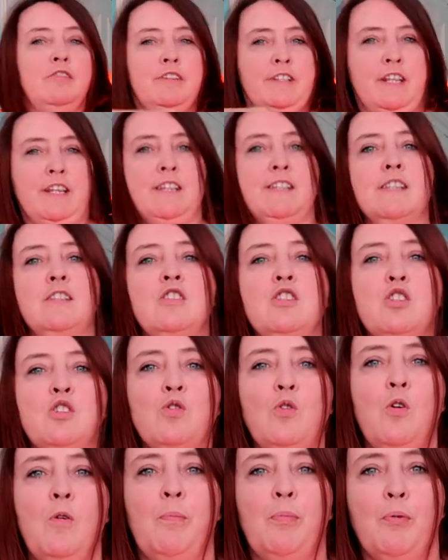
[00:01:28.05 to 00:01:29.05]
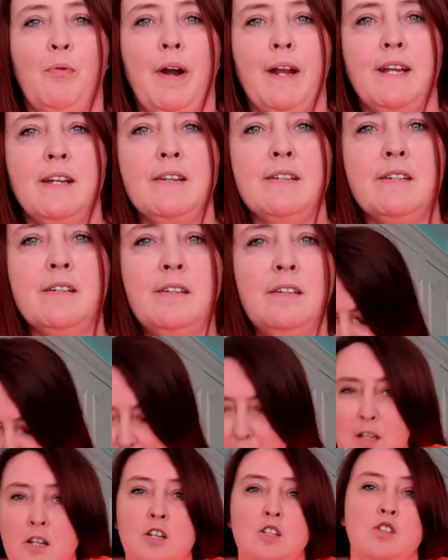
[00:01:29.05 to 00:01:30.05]
of this, it's so bright.
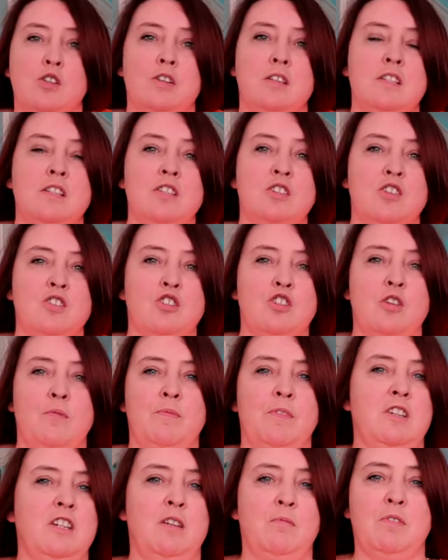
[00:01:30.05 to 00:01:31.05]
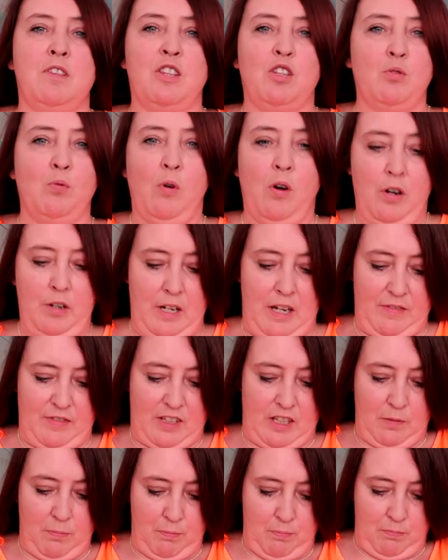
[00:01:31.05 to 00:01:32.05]
So this is just something you would throw on
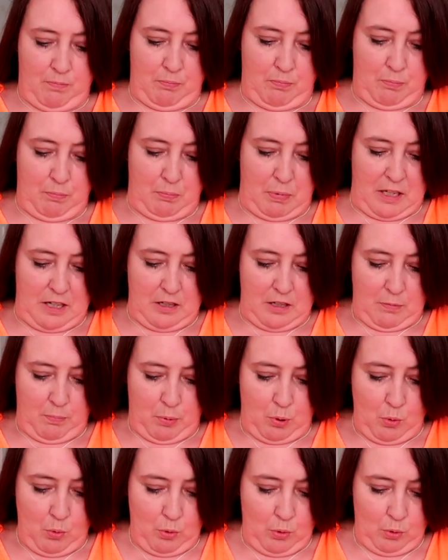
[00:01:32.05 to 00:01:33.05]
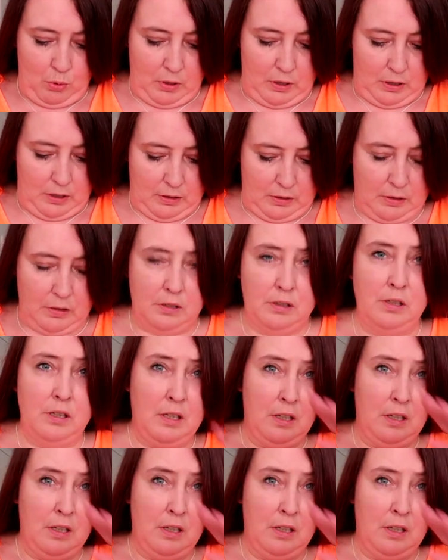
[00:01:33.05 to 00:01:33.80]
after being in the pool or...